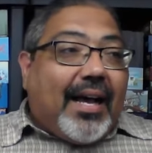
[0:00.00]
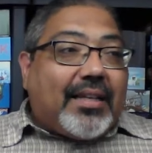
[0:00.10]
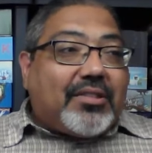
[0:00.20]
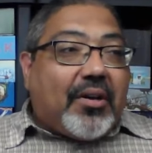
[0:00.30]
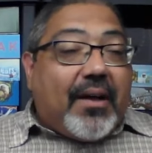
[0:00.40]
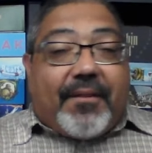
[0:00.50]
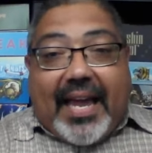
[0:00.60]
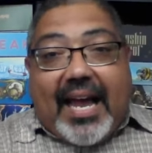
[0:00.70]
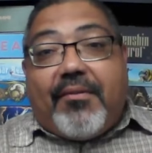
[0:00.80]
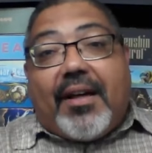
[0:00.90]
So if you
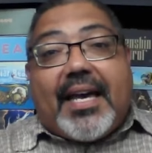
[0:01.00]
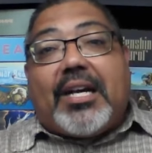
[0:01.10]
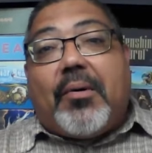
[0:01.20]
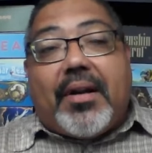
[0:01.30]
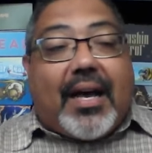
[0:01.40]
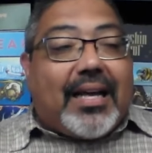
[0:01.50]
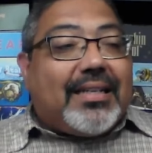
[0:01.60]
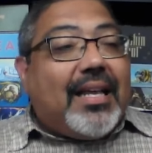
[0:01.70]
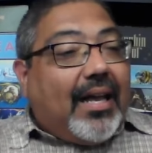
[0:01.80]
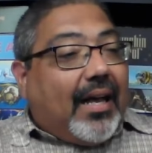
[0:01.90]
have all that going
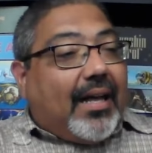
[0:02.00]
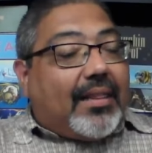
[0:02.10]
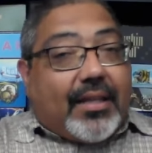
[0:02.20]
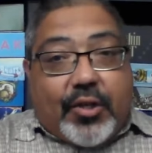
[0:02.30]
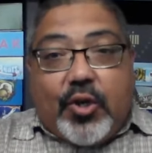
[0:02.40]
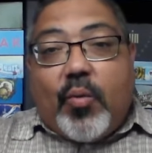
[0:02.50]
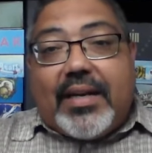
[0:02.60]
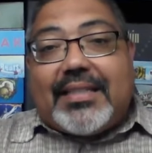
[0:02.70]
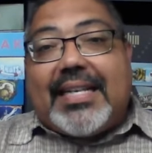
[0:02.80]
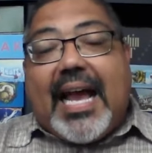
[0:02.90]
on, the new one
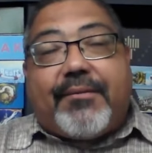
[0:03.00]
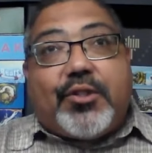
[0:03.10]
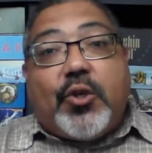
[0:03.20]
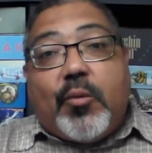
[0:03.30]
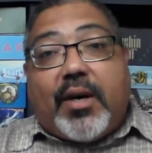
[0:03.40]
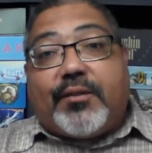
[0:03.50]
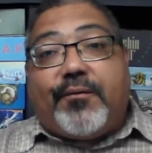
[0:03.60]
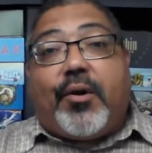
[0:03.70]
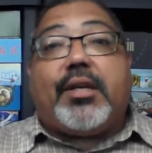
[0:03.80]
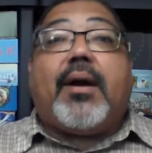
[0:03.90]
doesn't have too much for you.